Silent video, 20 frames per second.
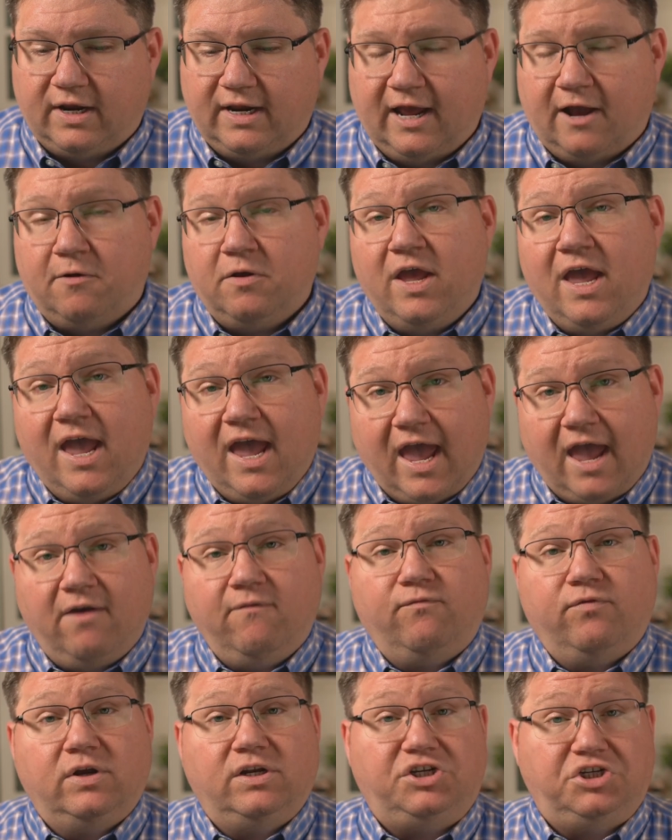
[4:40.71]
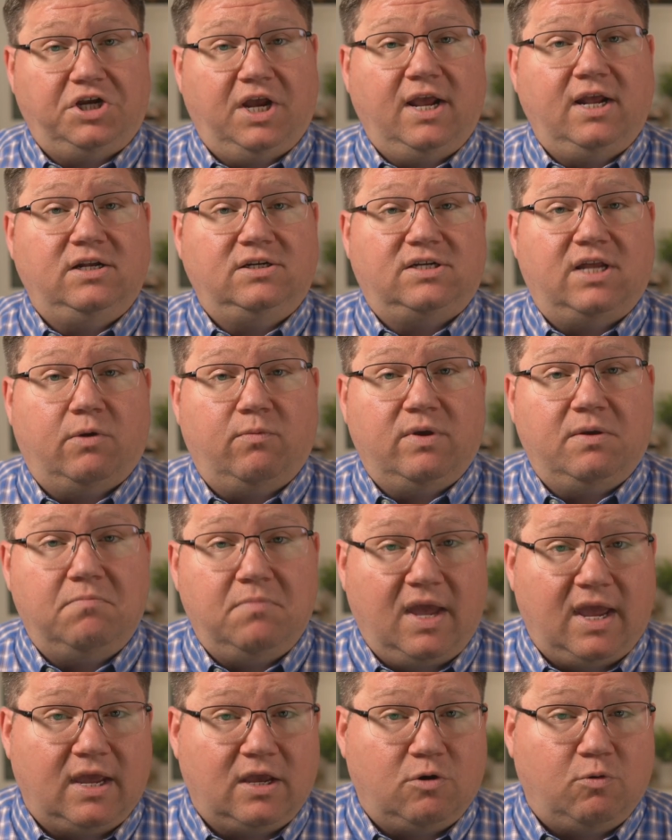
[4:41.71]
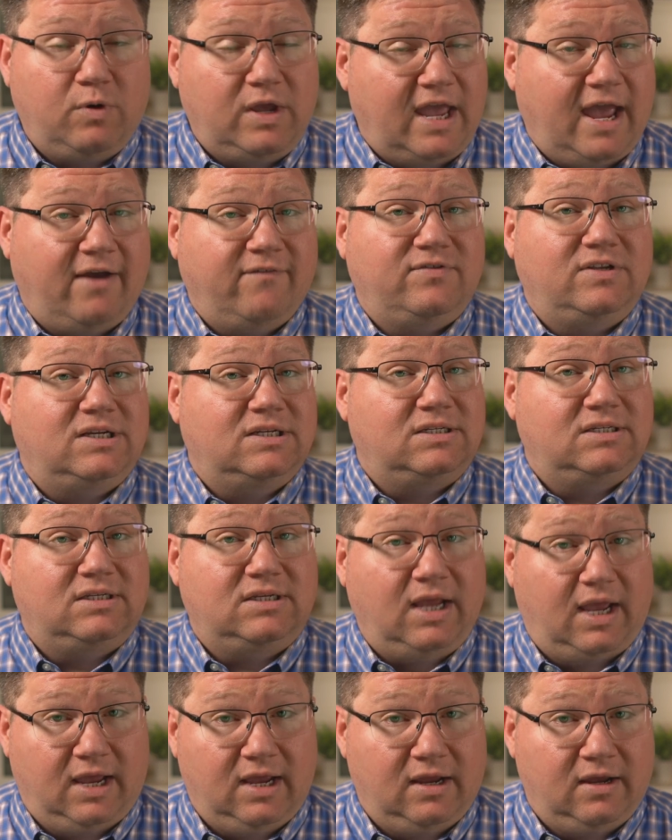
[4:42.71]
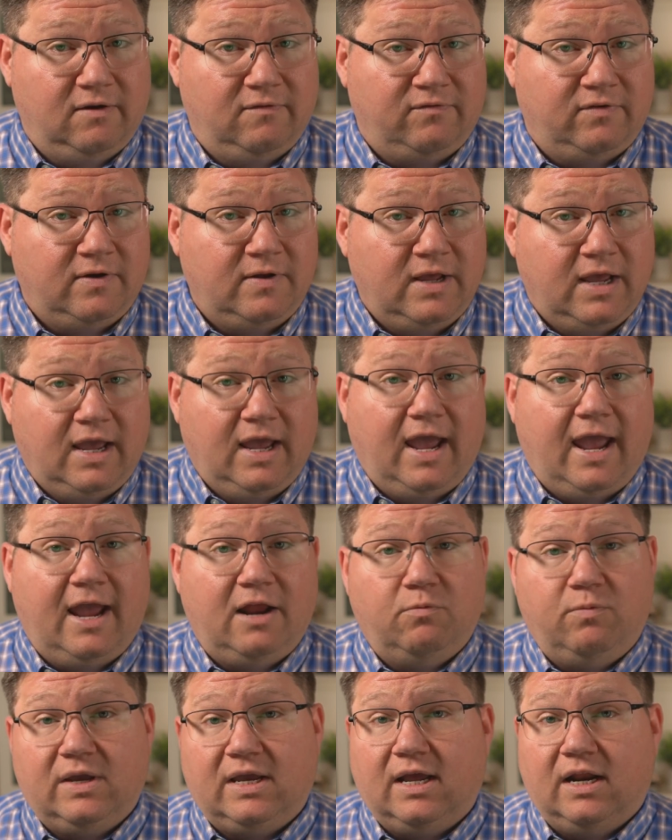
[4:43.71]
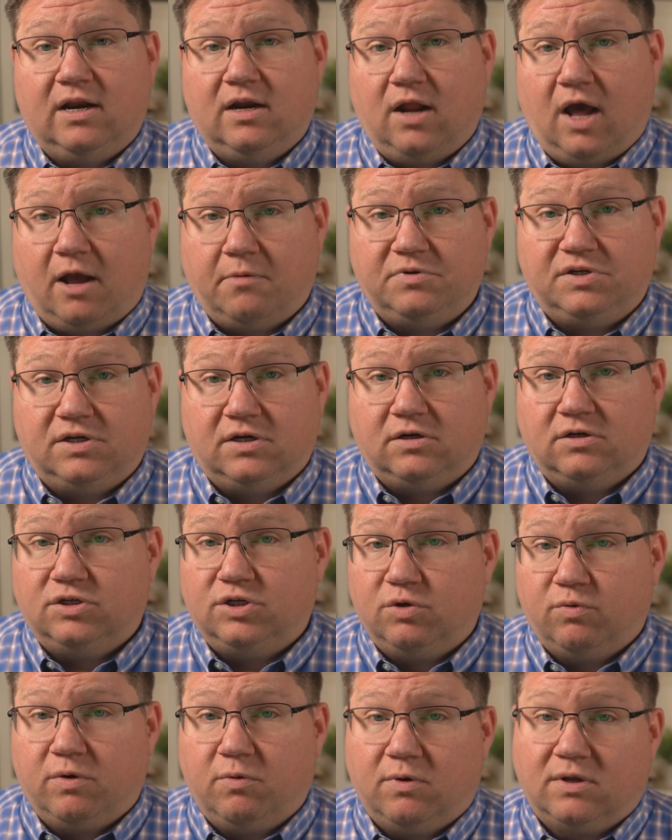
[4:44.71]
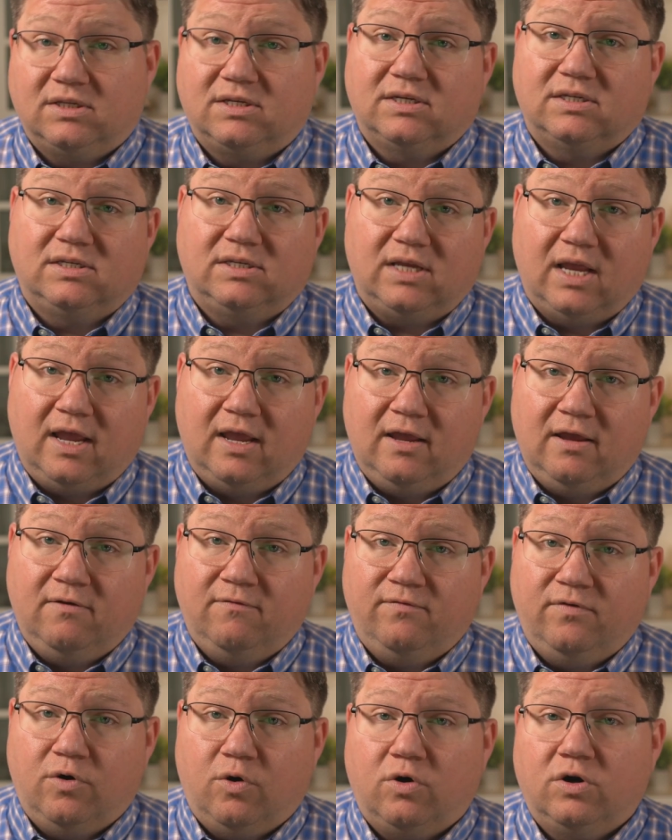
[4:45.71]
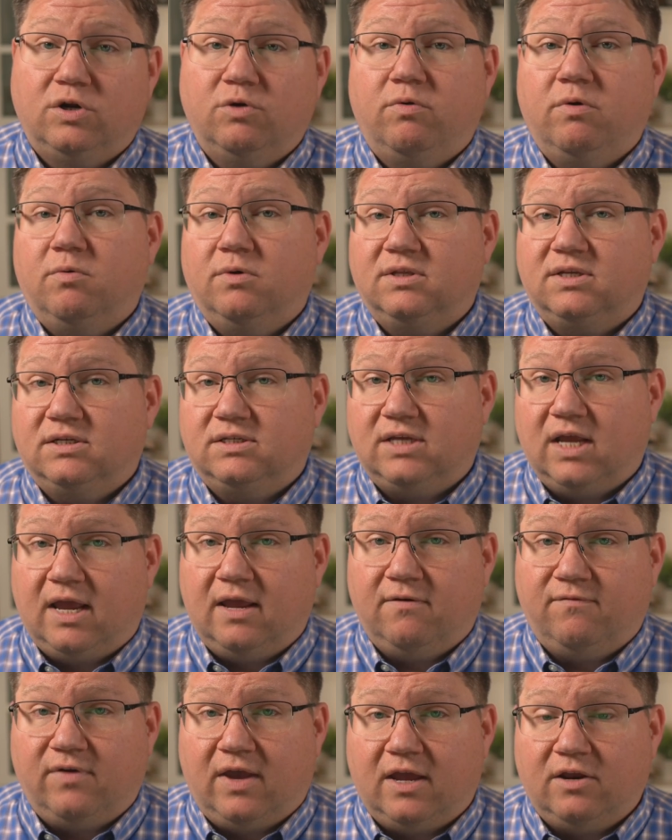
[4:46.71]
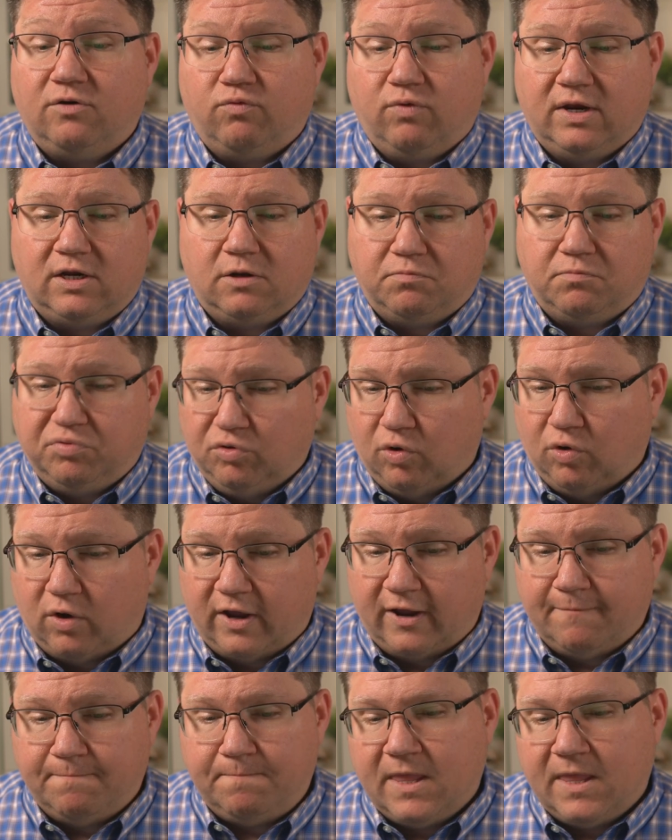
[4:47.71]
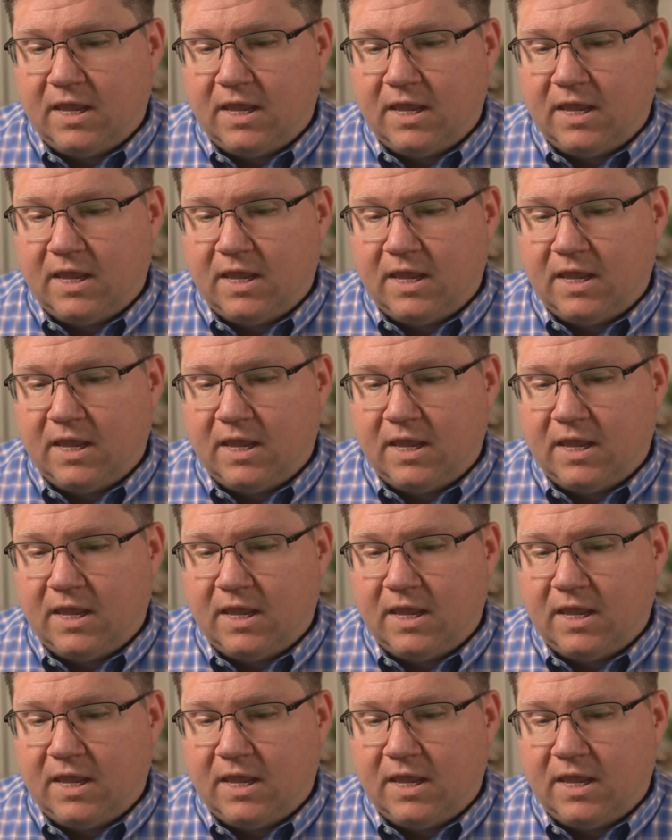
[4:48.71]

Now, every change that we make, we have to save, and we get an option. Do we want to save, or do we want to save and redeploy?